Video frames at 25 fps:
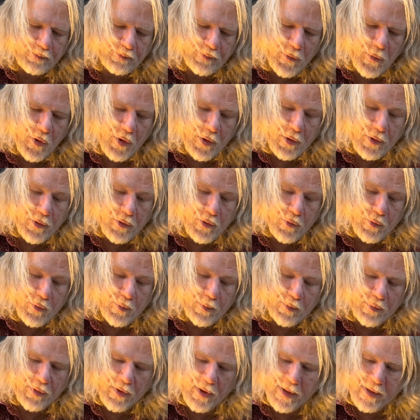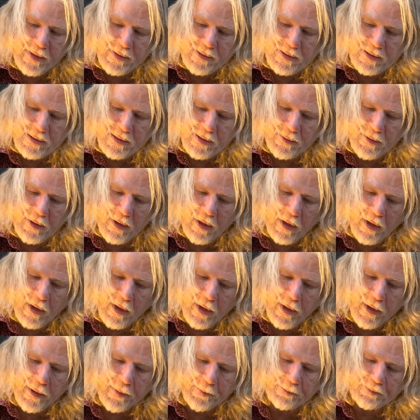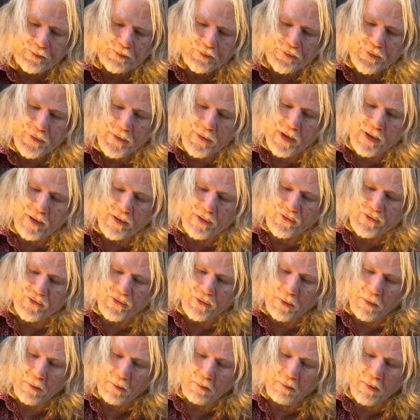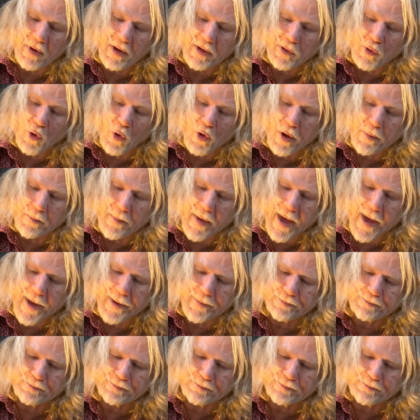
Her new place is my yoga mat.